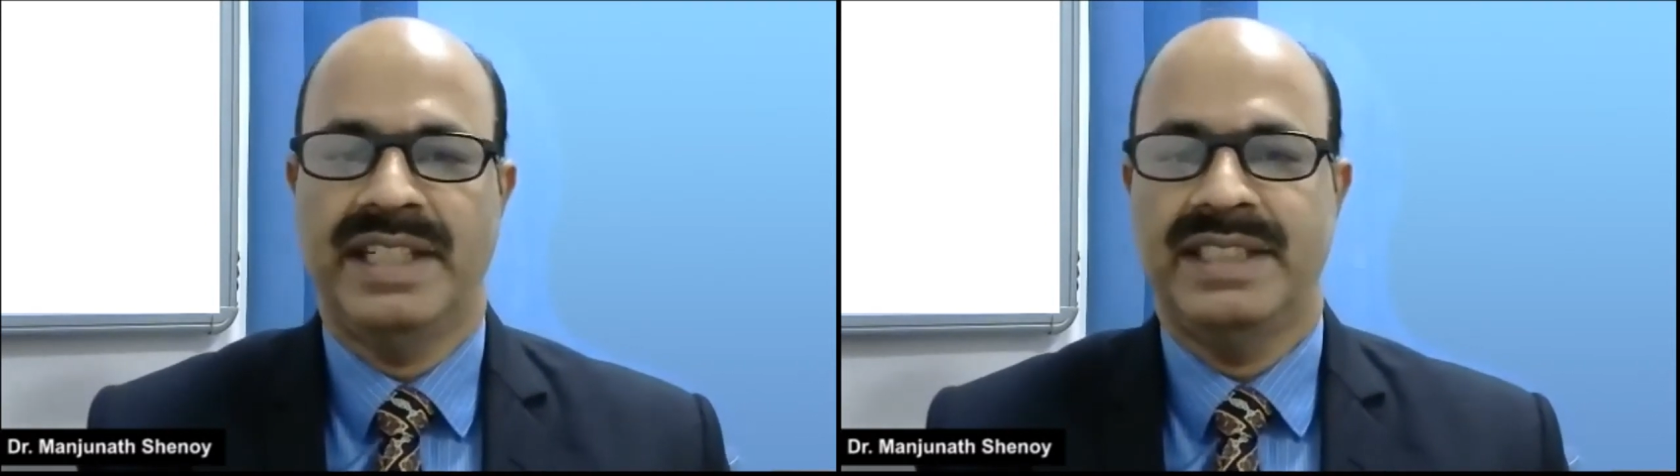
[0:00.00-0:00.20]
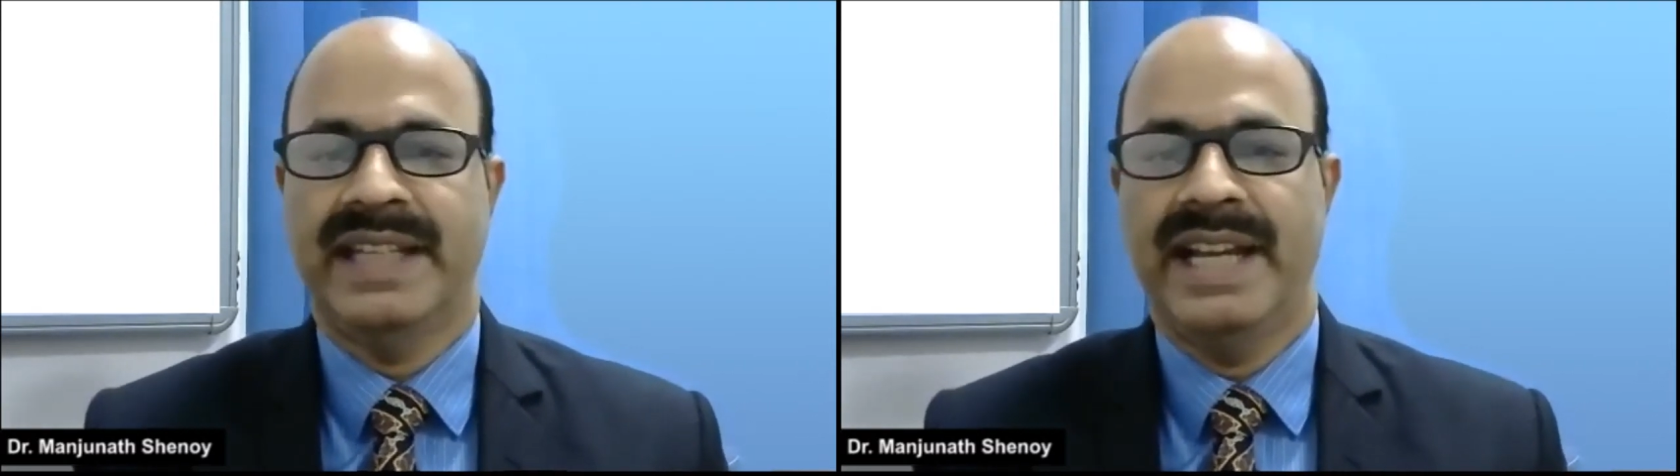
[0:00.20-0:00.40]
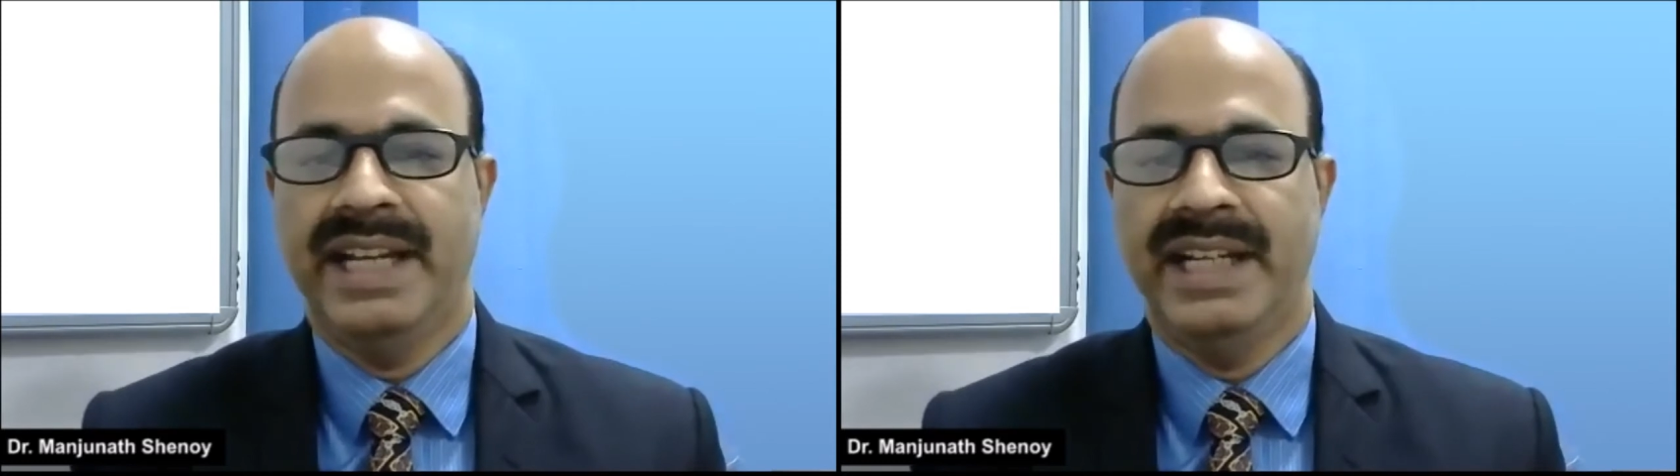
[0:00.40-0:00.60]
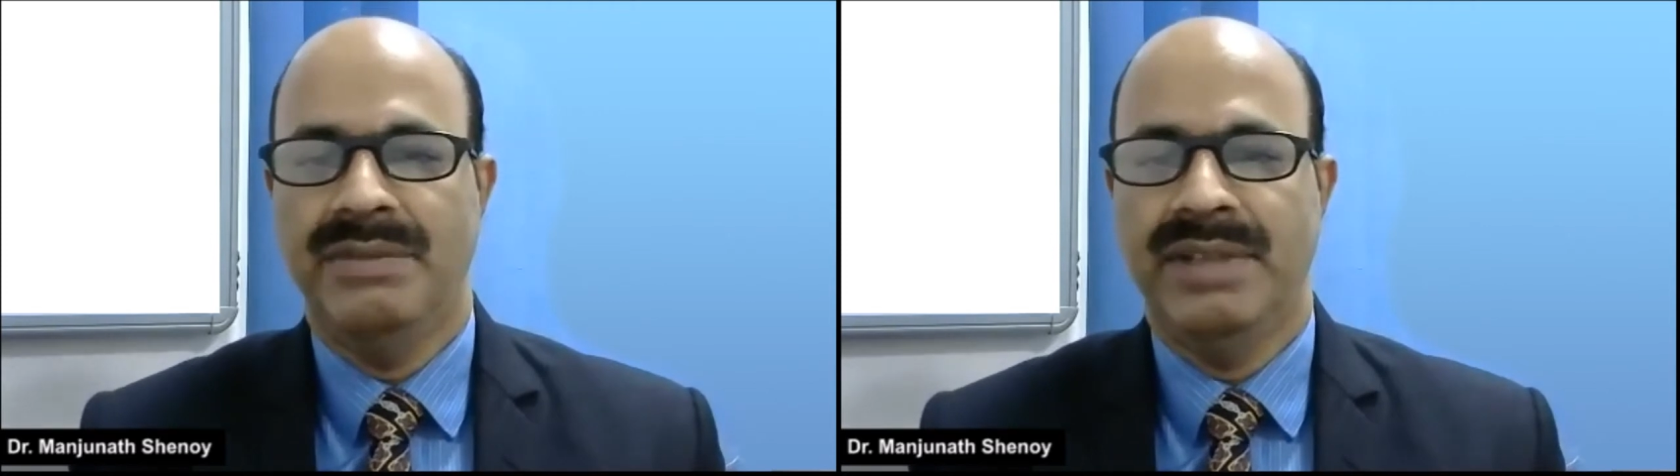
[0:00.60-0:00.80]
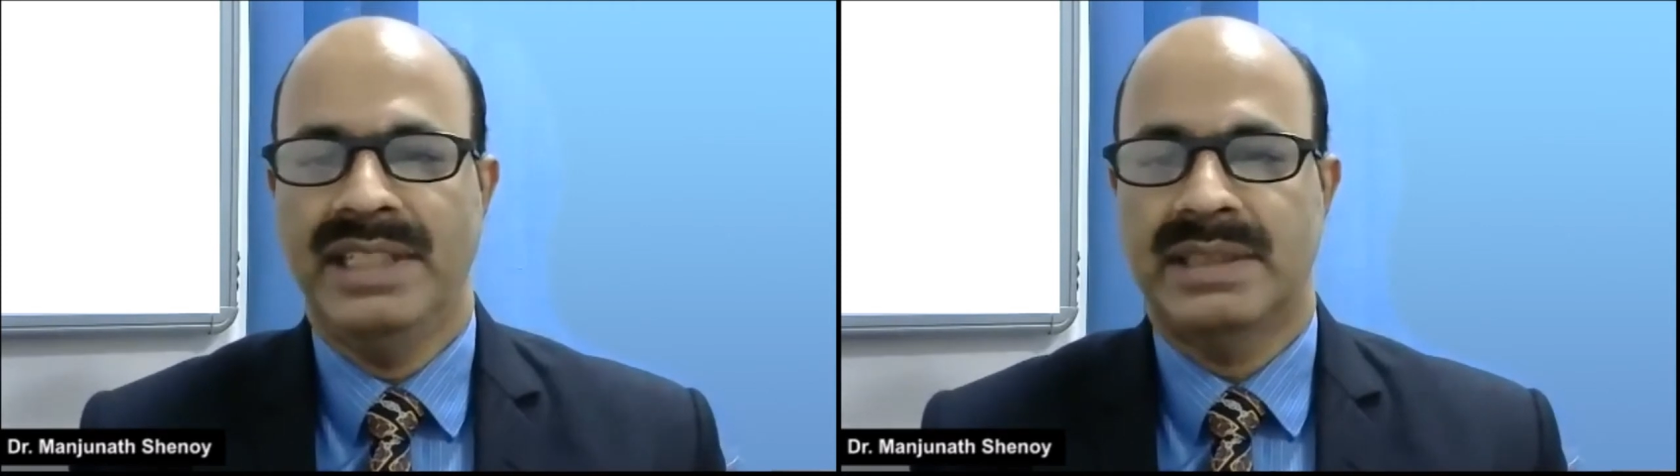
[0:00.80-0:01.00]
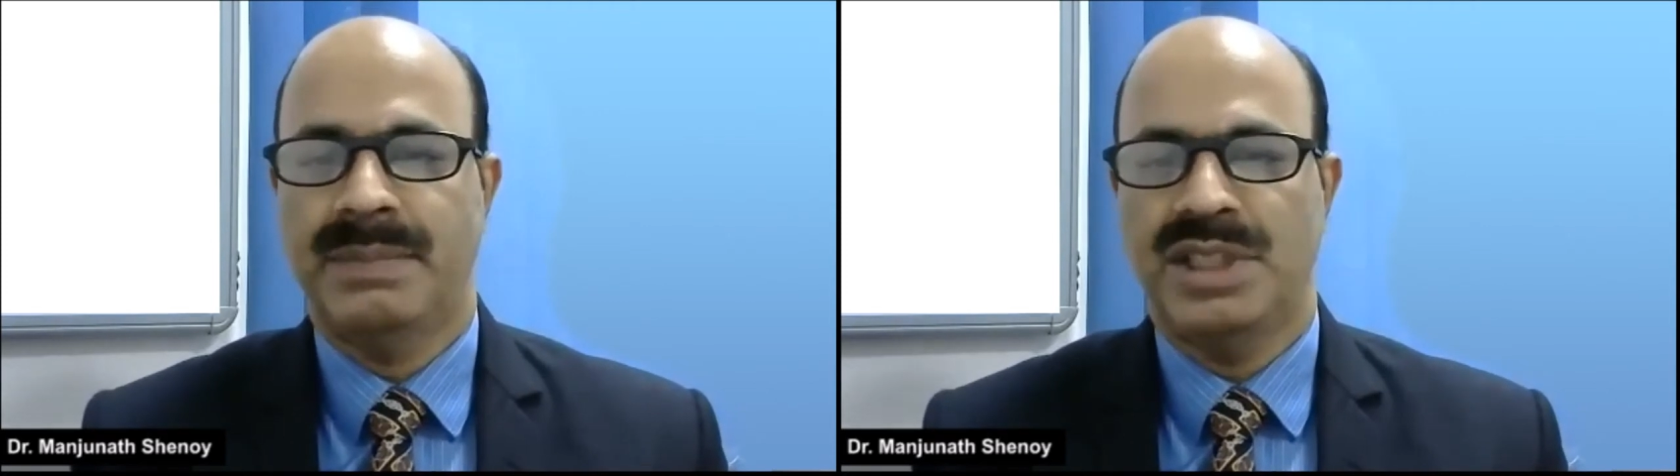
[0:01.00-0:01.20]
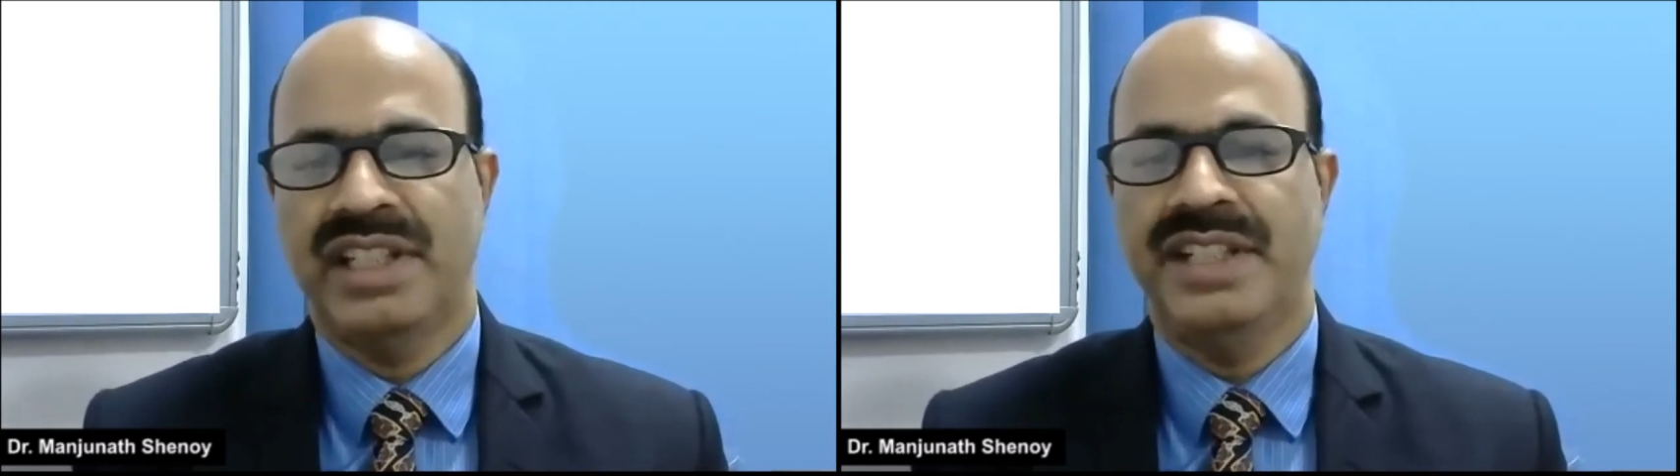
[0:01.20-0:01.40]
that is IADVL Special